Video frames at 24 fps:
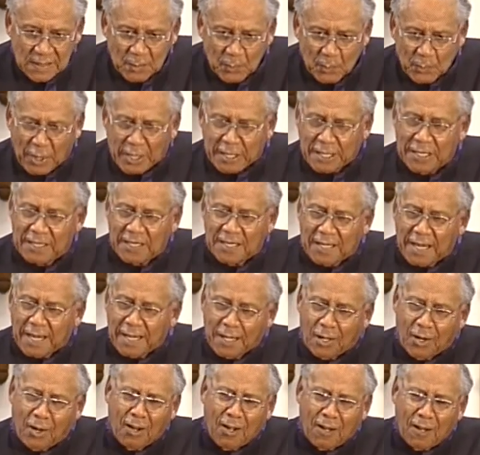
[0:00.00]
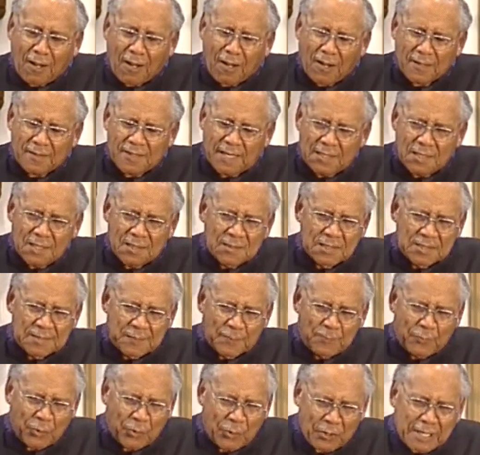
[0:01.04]
But he let all those
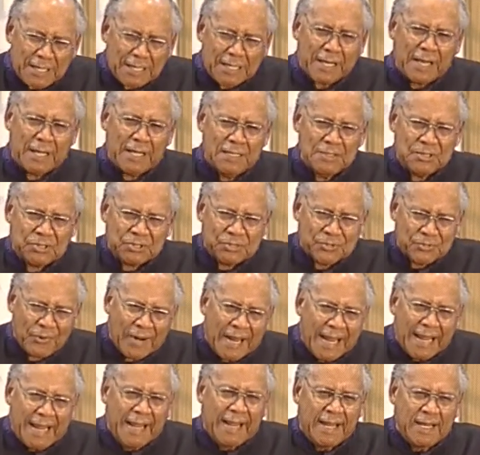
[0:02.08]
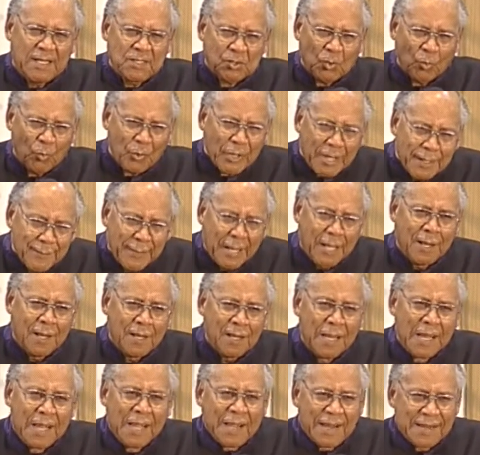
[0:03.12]
pretty, strange women
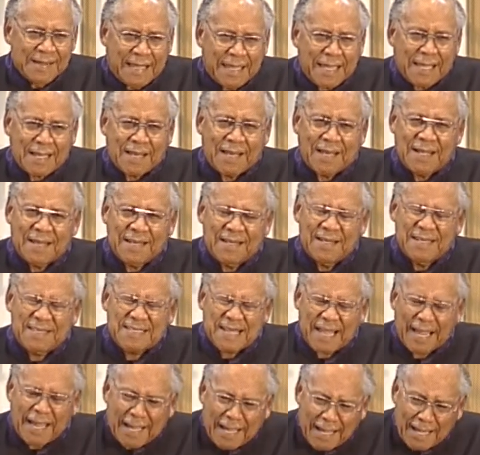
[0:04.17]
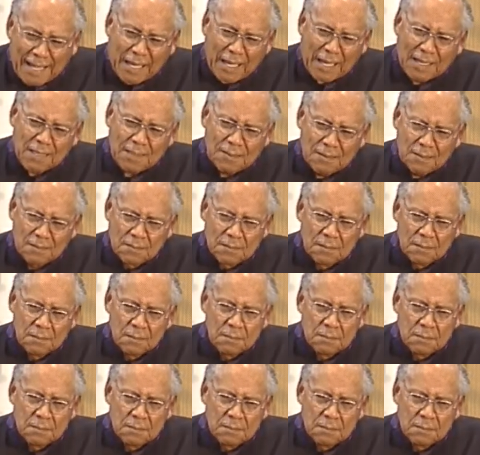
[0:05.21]
get in his head.